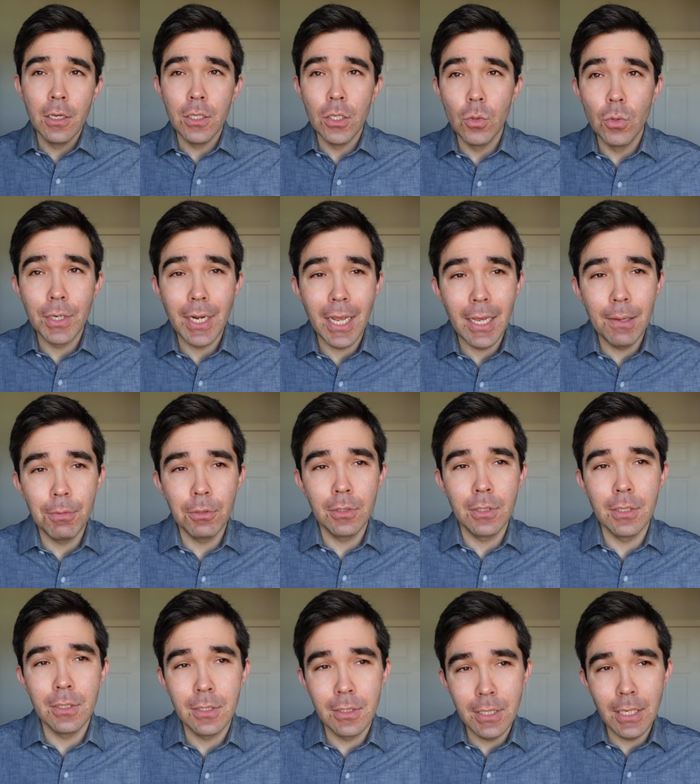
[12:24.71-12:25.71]
you weren't able
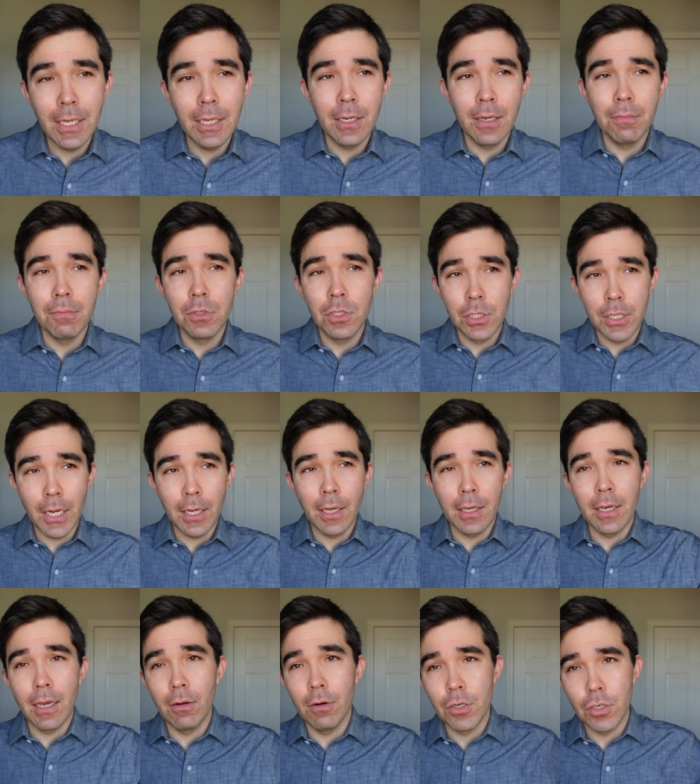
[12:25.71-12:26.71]
to see him
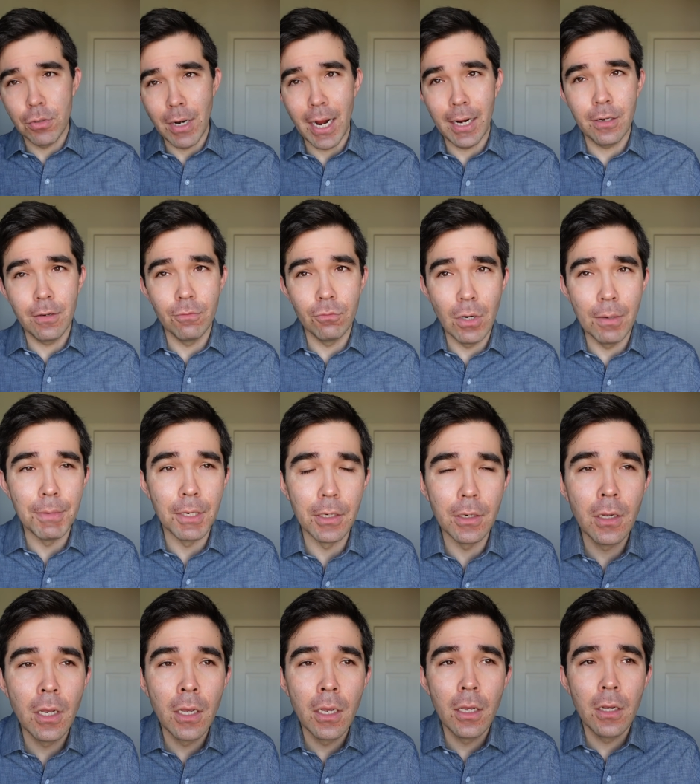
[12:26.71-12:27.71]
checking out attractive
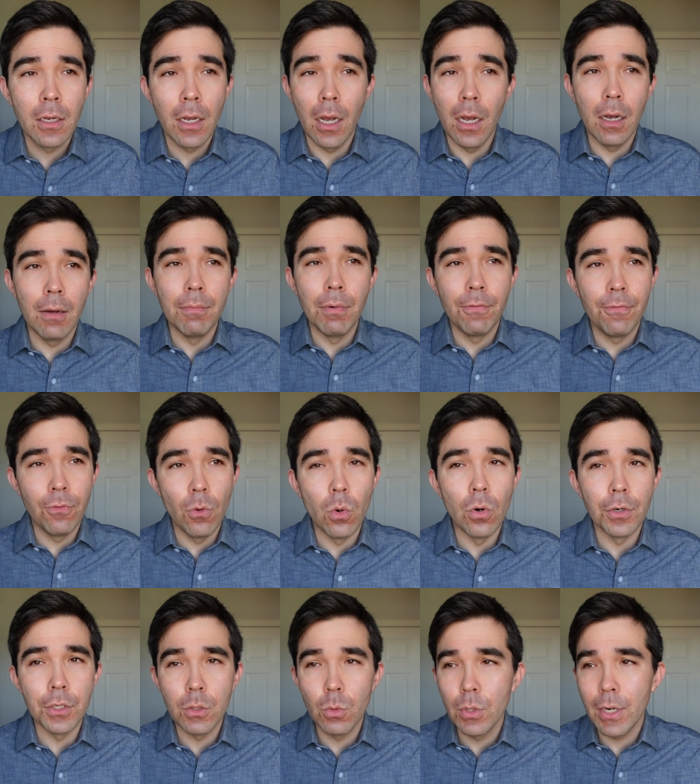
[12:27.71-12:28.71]
women uh,
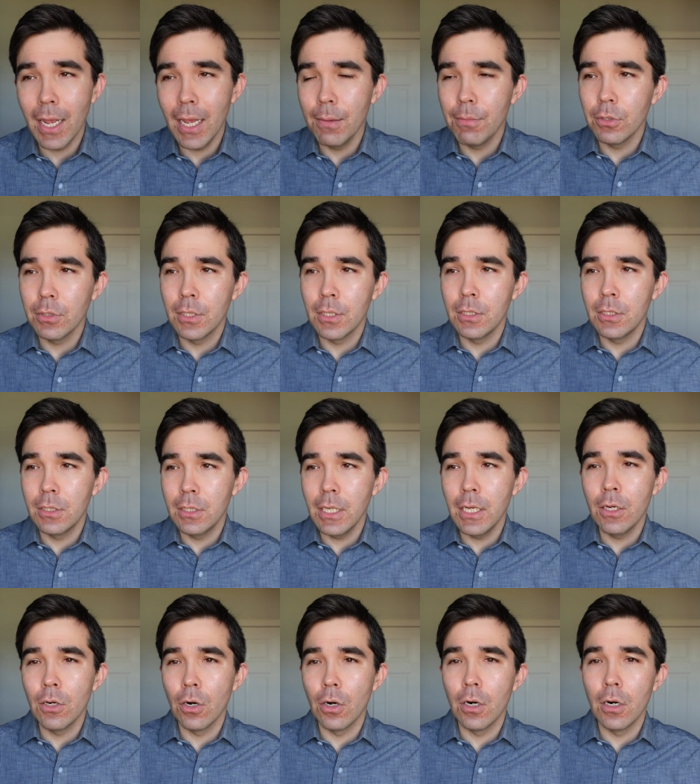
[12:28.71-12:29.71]
before. You weren't able to
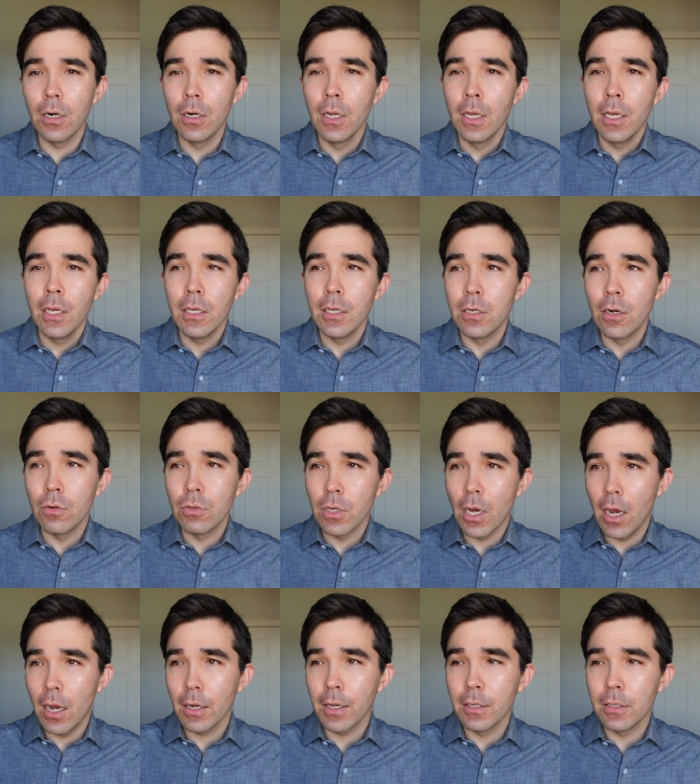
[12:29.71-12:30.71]
see her, you know,
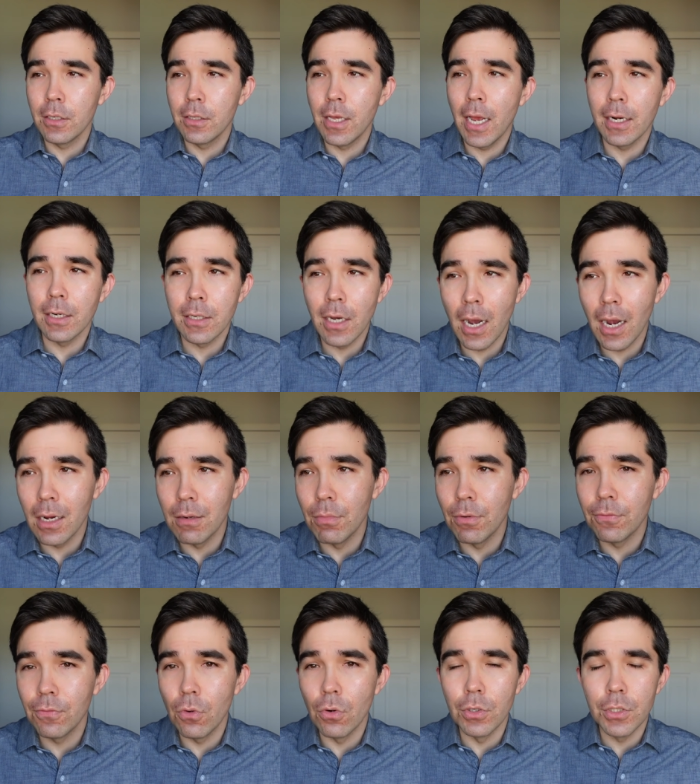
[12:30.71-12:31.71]
talking to that guy
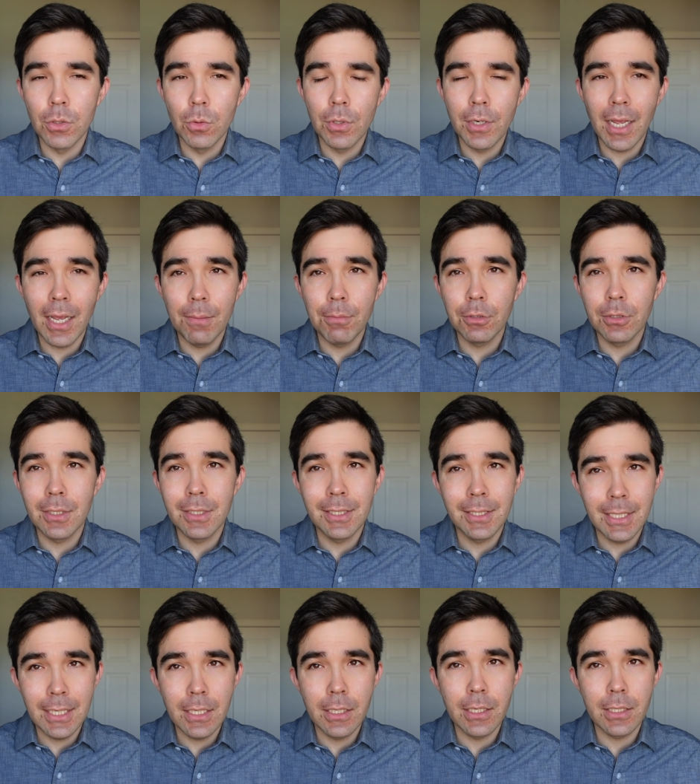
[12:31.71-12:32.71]
before. You weren't able to
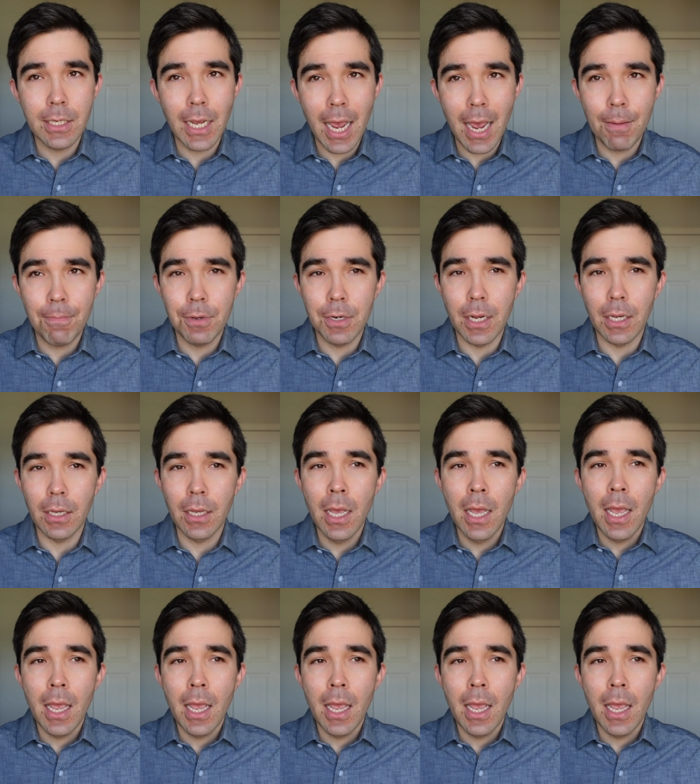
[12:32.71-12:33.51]
see this happening.